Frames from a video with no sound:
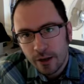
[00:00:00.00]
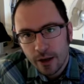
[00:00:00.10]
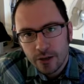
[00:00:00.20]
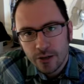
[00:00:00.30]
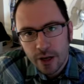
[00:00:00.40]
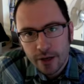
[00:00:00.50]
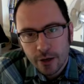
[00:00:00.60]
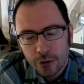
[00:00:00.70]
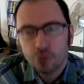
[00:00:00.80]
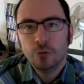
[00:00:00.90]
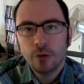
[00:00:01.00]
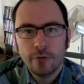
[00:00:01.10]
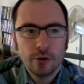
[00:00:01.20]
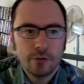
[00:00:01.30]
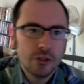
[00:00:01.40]
as a true
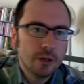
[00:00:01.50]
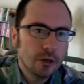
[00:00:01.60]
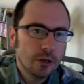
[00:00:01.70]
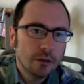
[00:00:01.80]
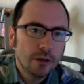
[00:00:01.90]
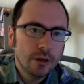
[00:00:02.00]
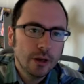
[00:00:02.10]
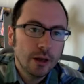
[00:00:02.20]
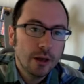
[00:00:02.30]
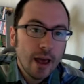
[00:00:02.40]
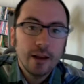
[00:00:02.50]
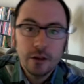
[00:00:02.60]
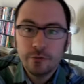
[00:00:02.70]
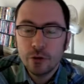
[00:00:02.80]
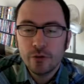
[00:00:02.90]
lover of cinema and
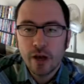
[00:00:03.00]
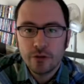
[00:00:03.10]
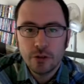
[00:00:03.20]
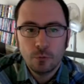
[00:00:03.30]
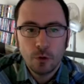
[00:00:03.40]
of 2001: